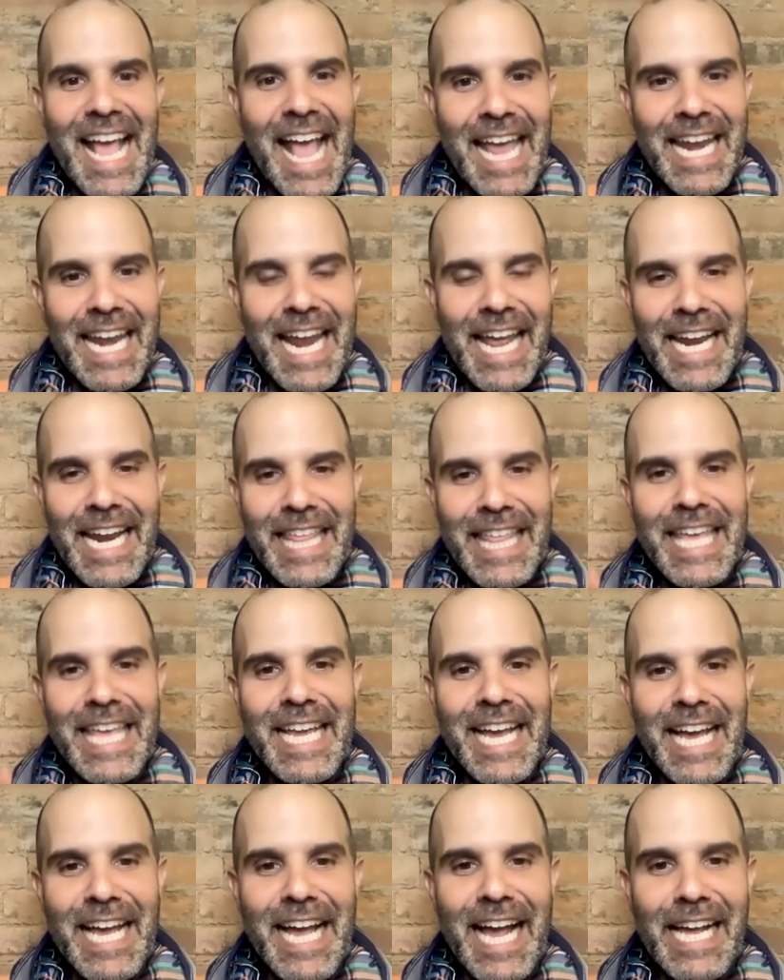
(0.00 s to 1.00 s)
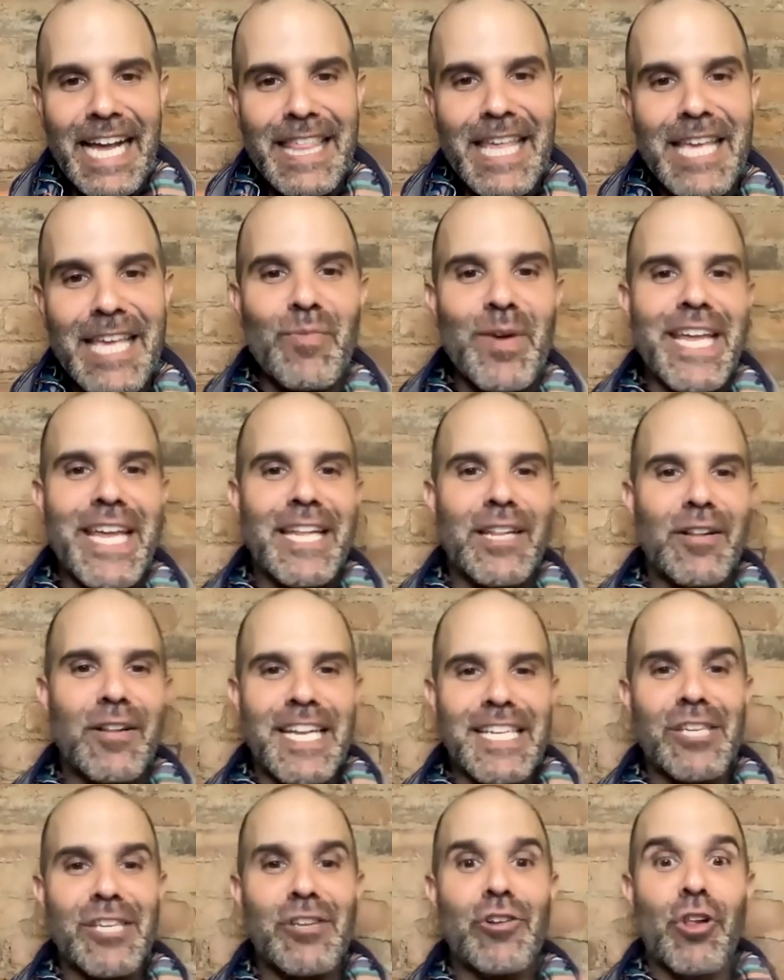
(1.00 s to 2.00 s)
and and i think i think we can
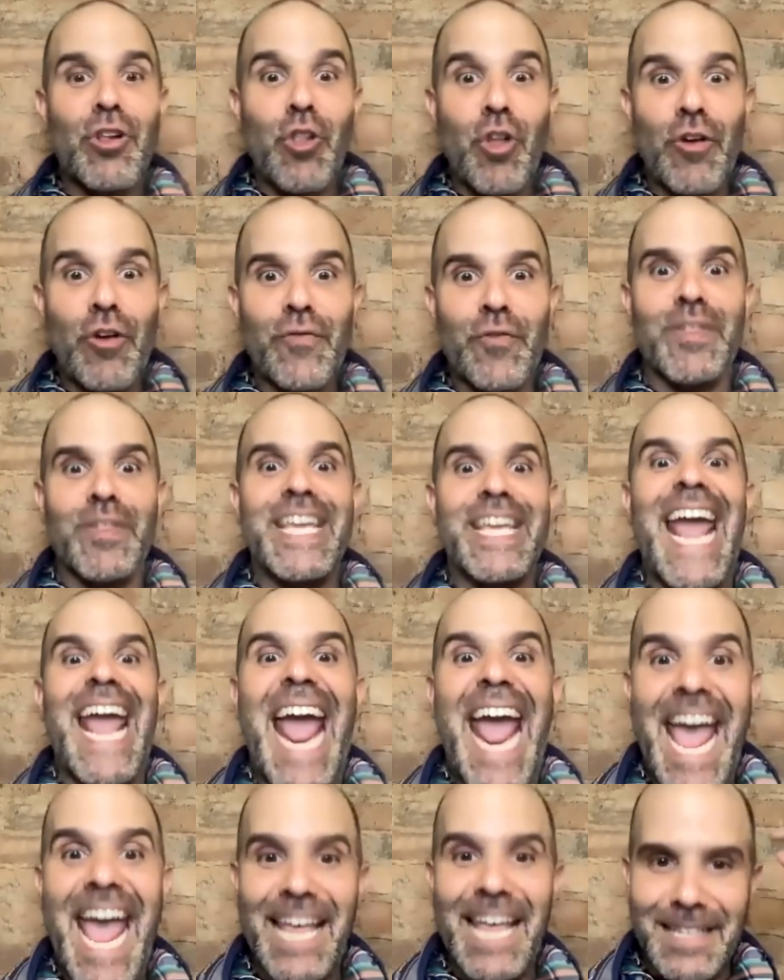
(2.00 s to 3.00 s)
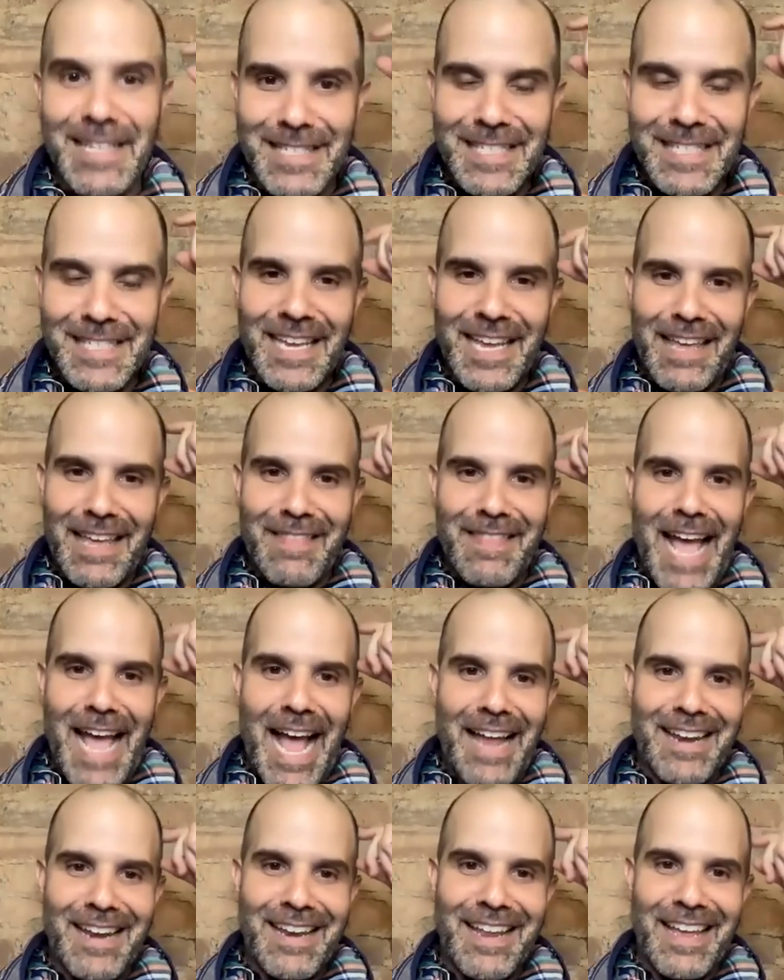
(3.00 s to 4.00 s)
continue to look for the ands in
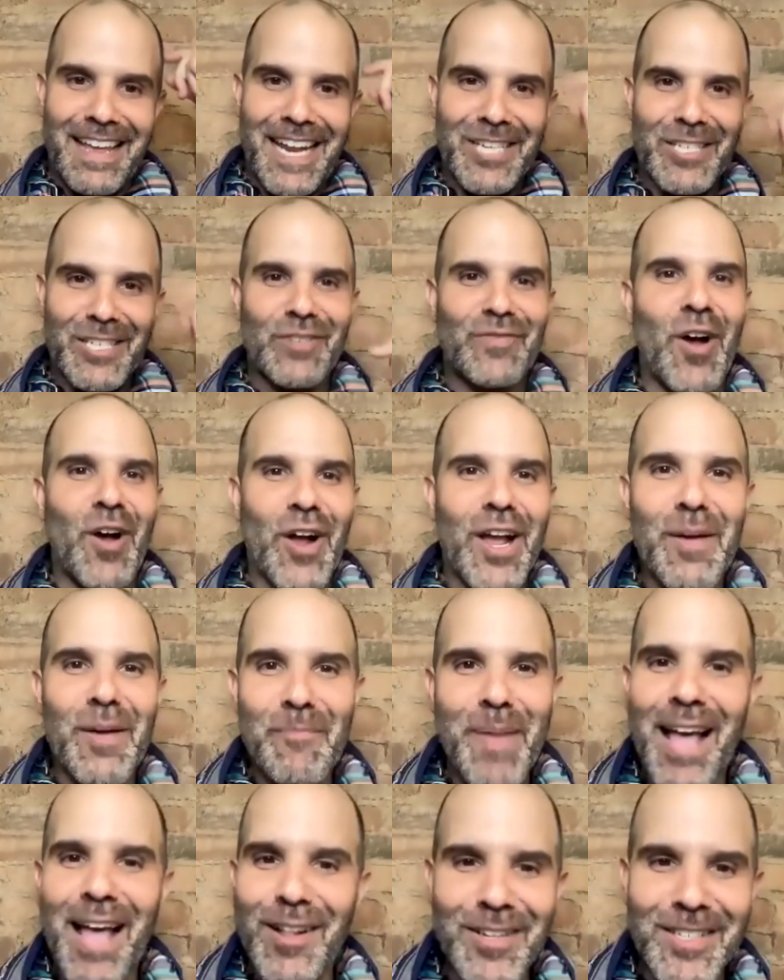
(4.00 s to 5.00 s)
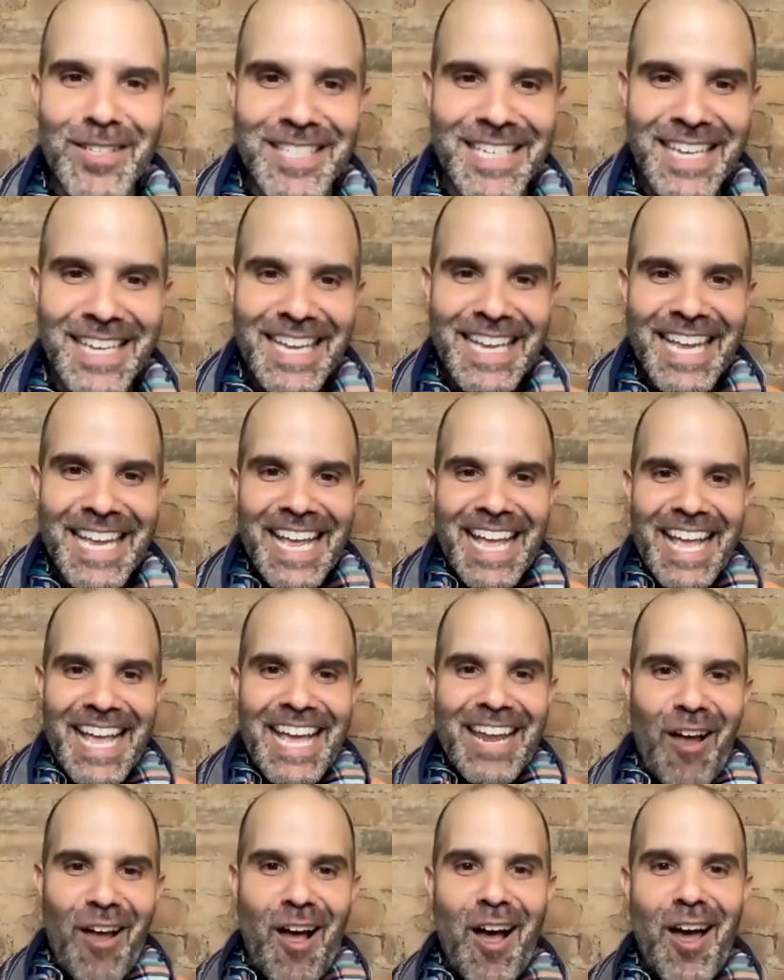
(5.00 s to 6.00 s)
that and i just felt compelled
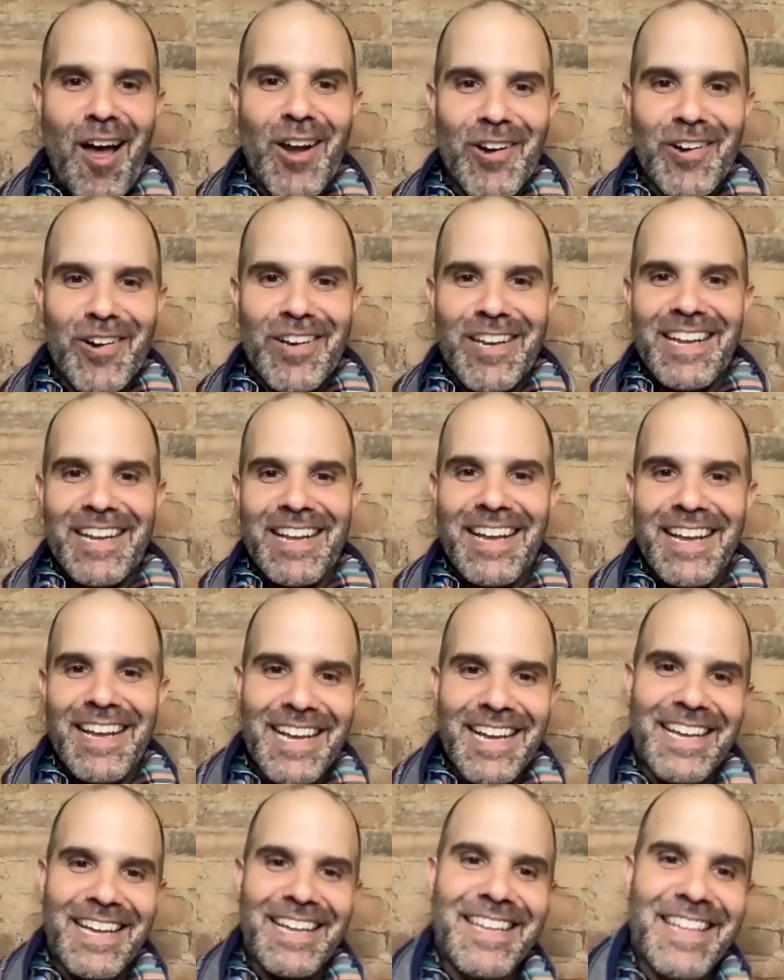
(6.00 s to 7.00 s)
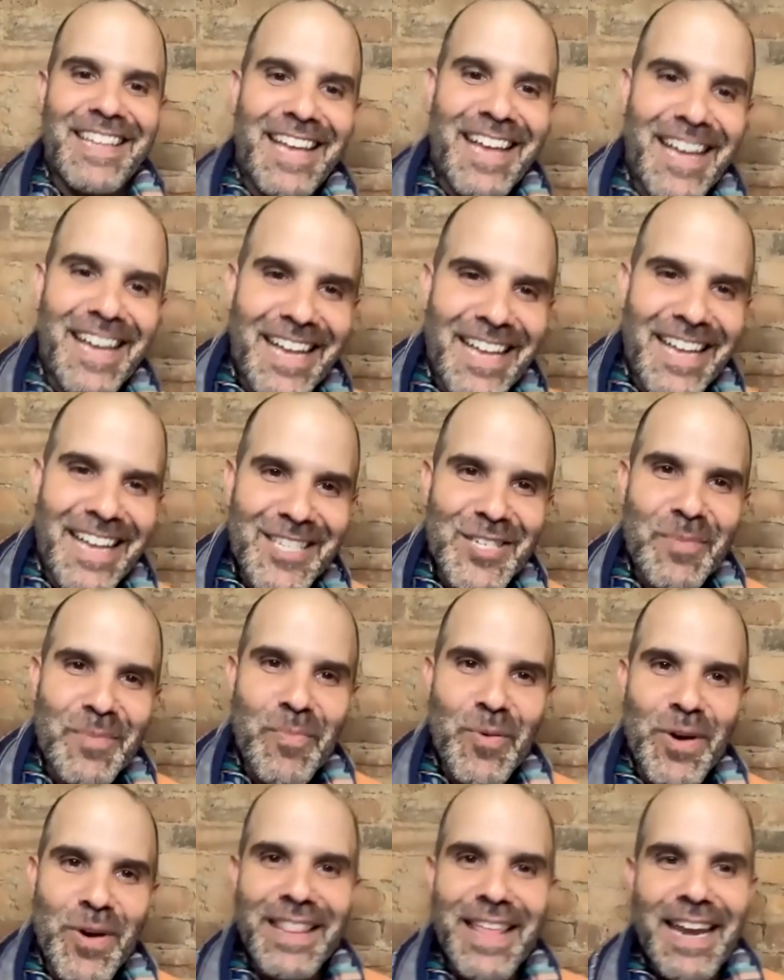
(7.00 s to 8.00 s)
and honored uh, uh, to
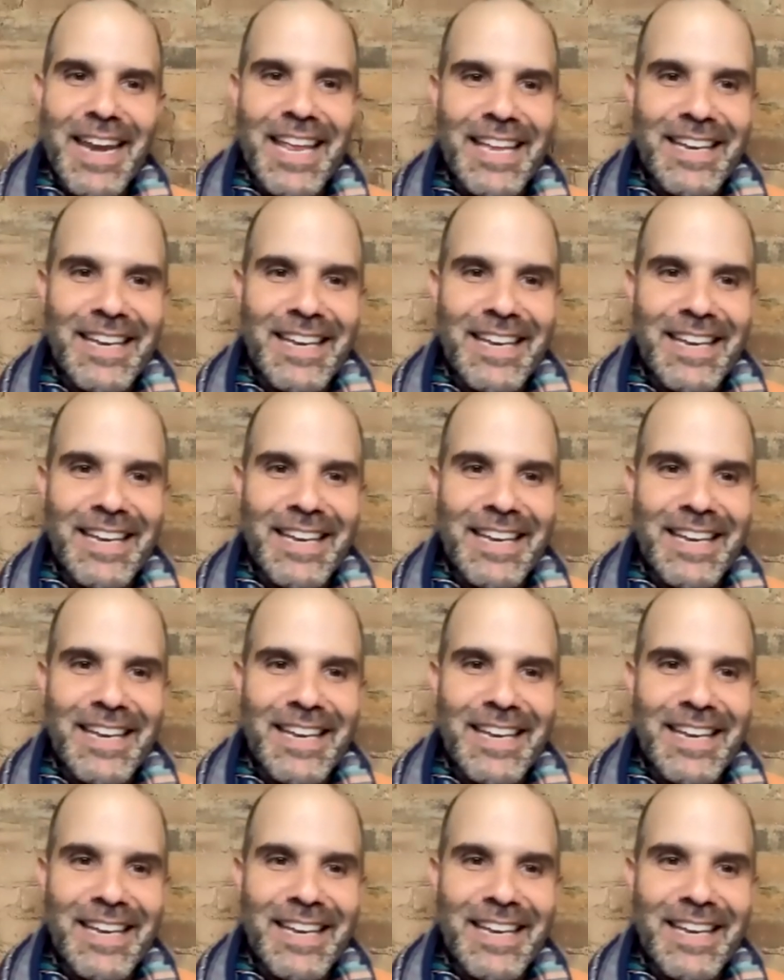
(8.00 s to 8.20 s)
bring that